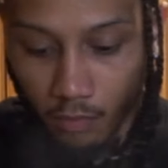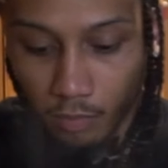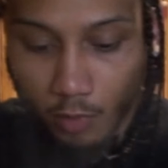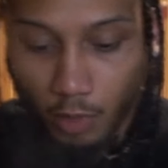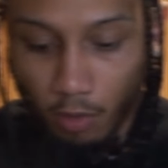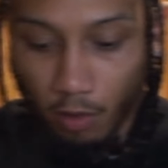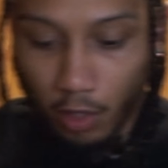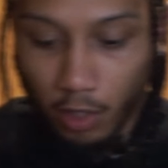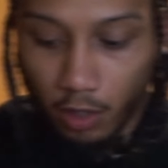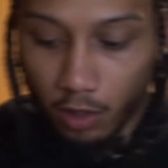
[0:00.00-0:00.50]

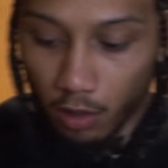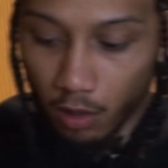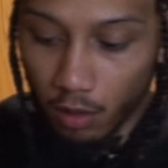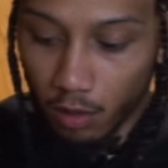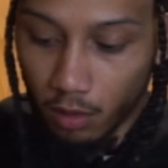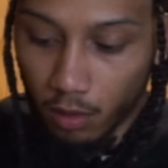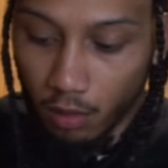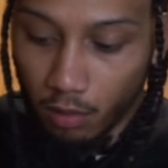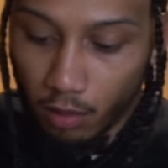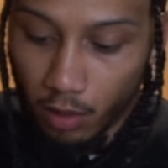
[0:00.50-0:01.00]
All right, y'all,
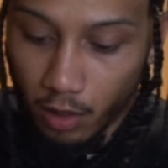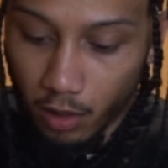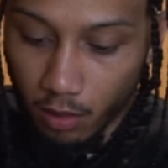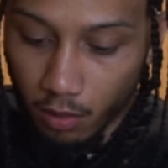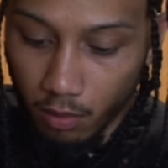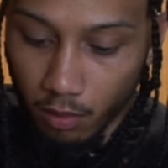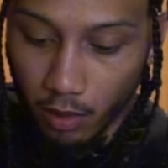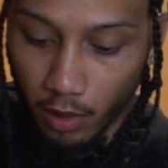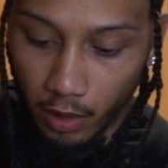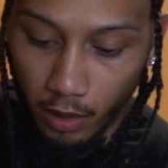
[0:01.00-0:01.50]
so
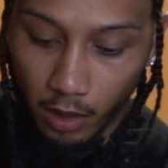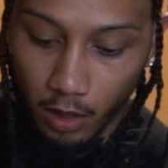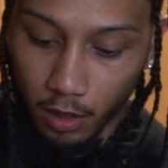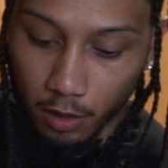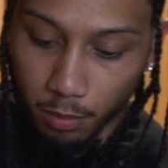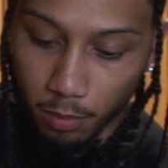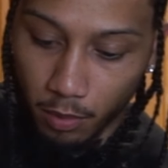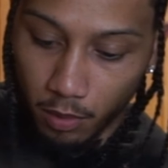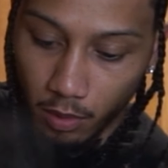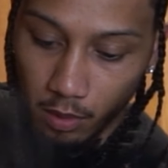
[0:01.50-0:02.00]
now at this
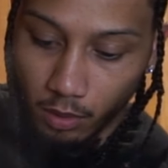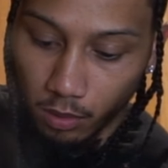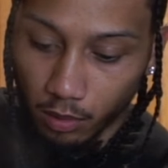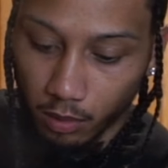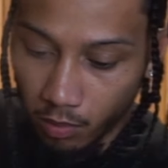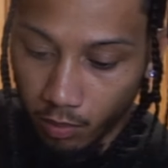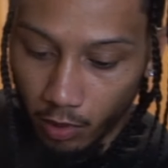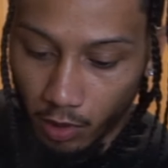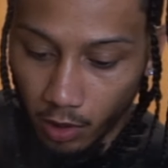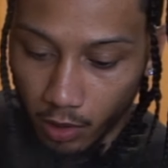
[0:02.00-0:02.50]
point,
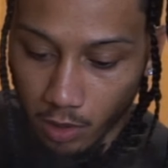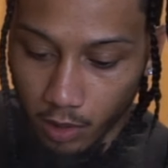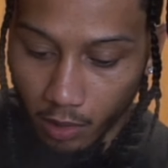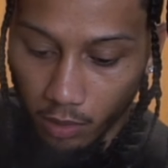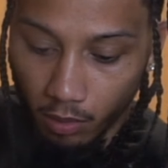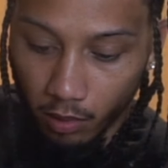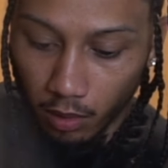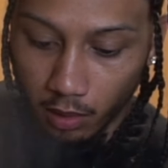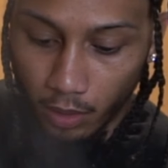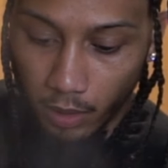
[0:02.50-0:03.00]
we
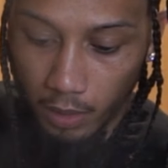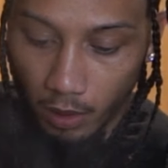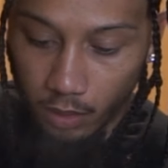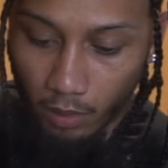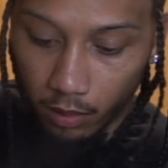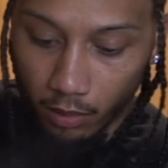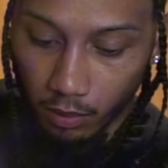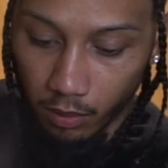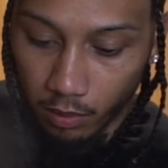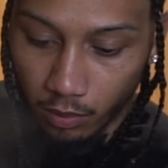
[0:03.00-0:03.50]
continue to
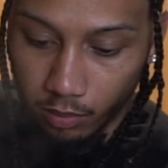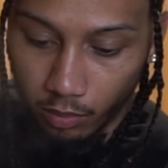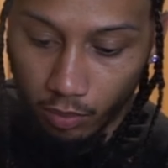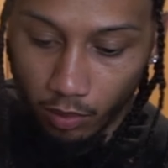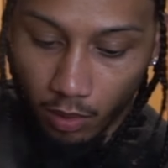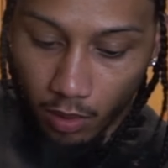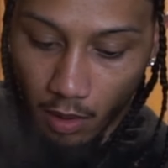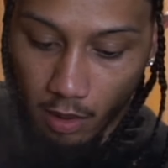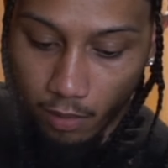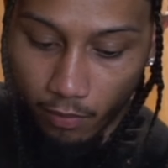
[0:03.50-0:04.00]
let,
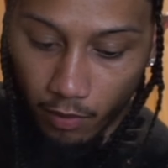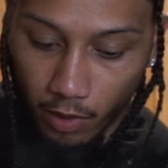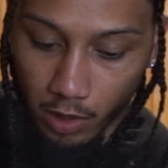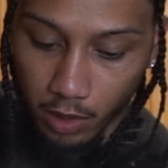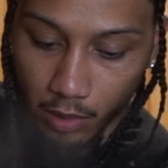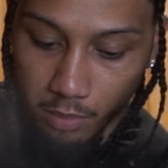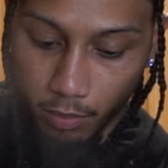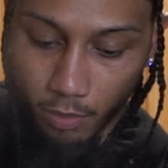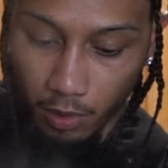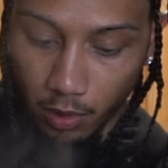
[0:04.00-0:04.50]
our
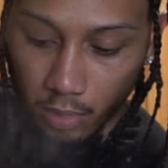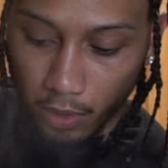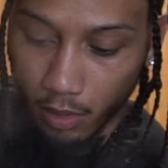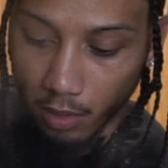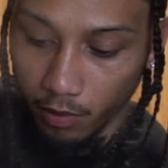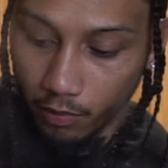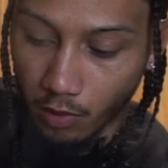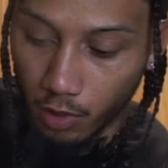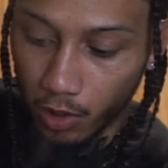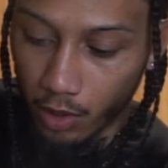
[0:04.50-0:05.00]
vegetables and
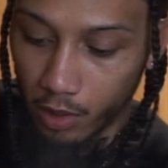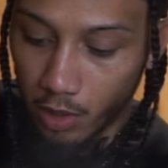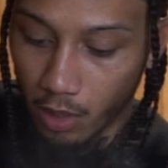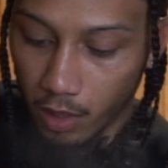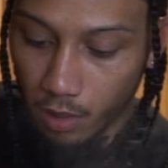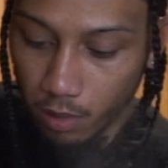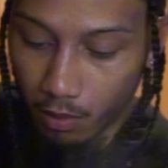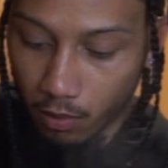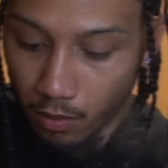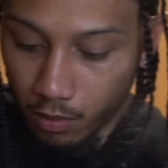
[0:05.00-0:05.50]
stuff cook
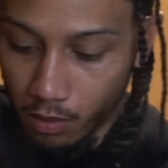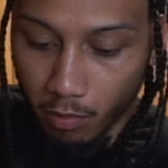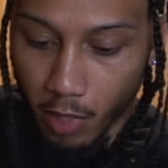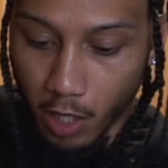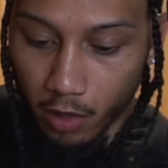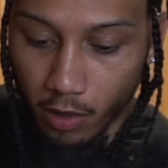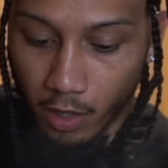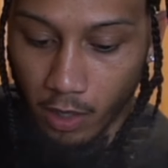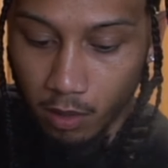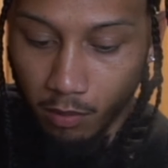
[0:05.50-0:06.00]
down.
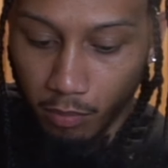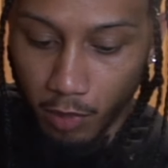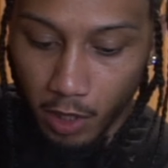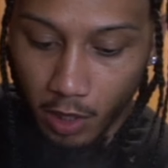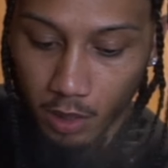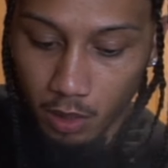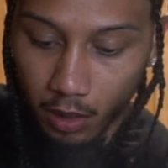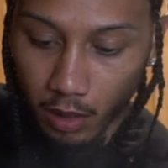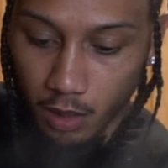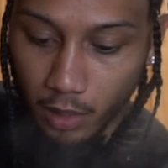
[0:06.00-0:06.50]
About 8
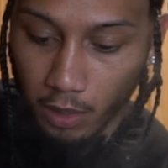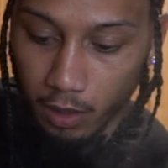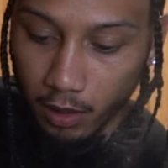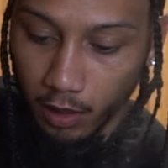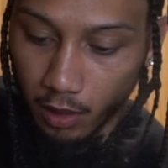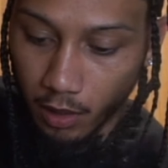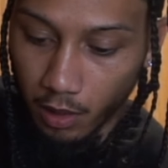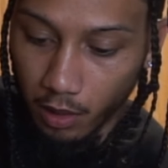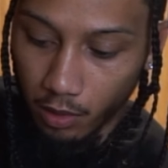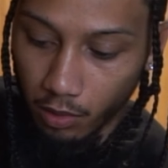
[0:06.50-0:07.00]
minutes, like I
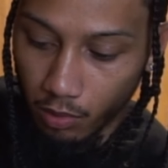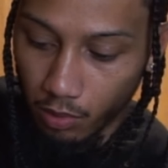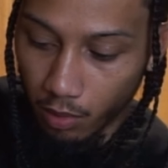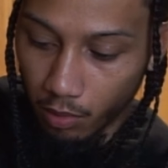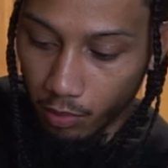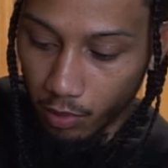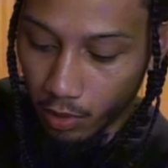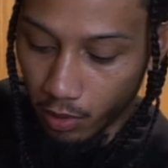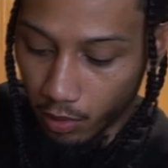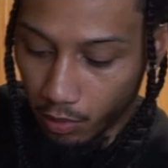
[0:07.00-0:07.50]
said,
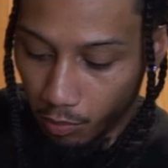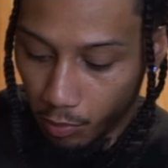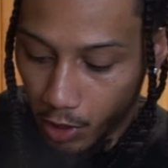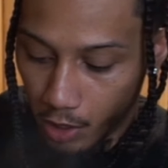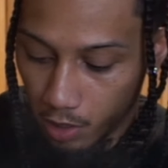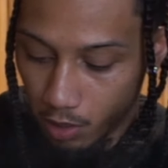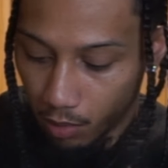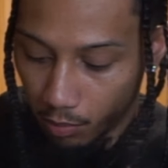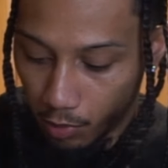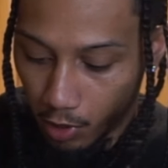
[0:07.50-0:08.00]
we on a
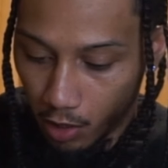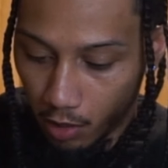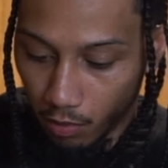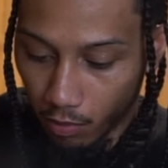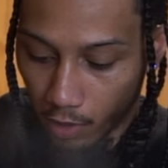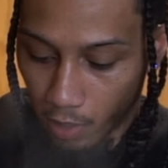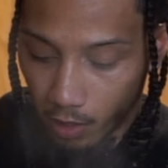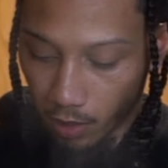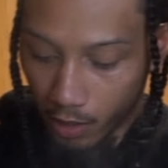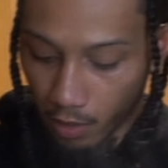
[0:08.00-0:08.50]
medium heat
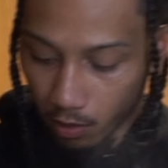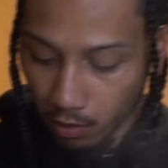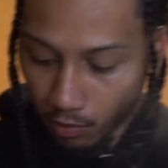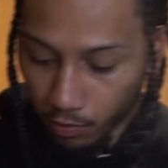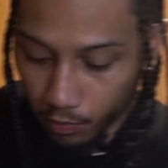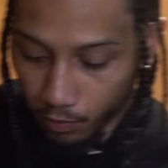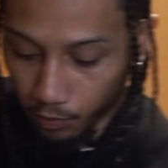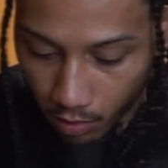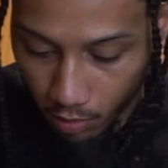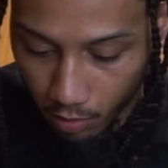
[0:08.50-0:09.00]
right now.
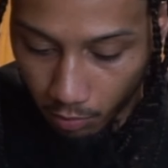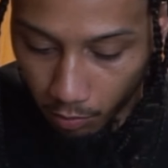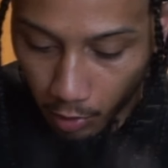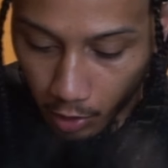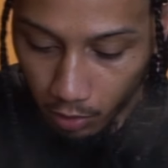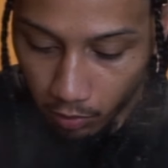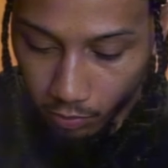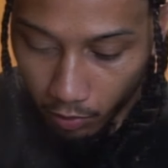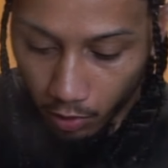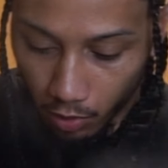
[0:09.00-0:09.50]

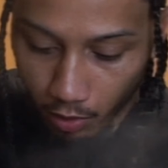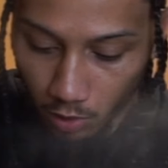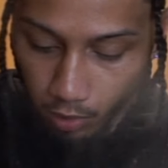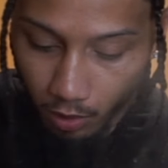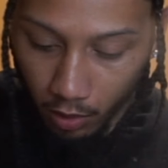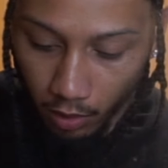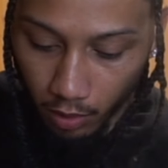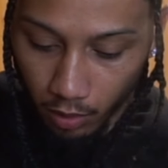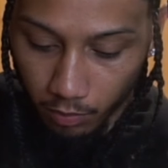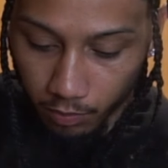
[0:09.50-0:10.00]
Smelling real
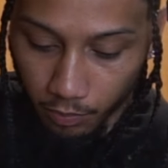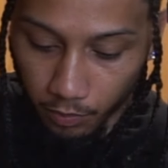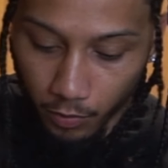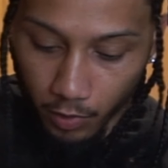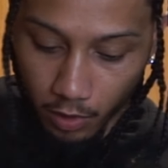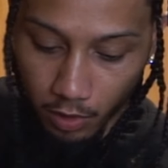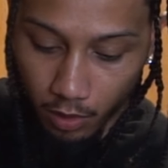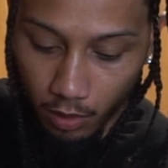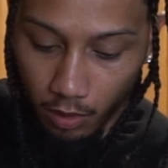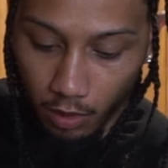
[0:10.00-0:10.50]
good.
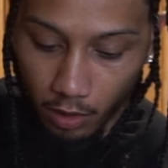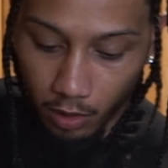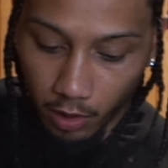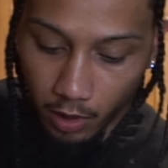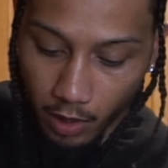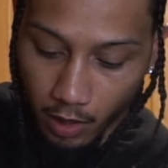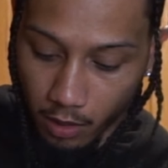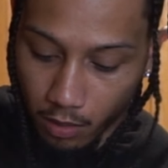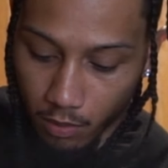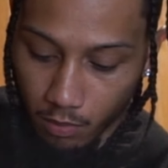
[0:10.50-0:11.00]
So look,
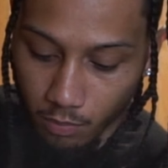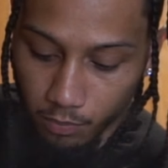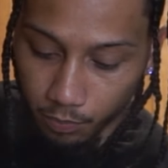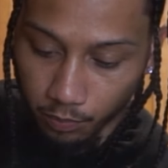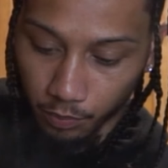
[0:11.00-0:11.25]
now,